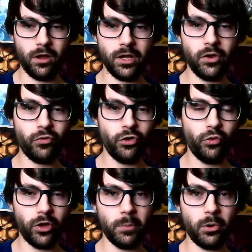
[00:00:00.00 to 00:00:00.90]
If you're
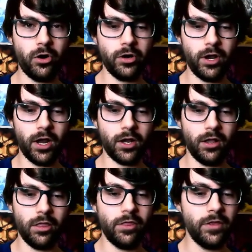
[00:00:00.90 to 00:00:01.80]
doing a burn deck,
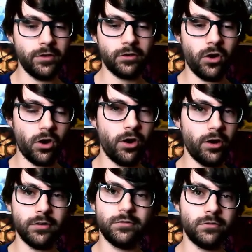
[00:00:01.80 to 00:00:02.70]
this card
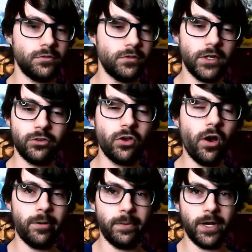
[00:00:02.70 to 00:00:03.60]
has got
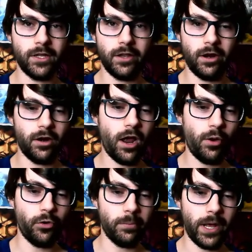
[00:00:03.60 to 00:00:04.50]
to be in there, I
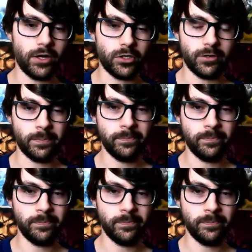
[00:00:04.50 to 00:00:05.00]
would imagine.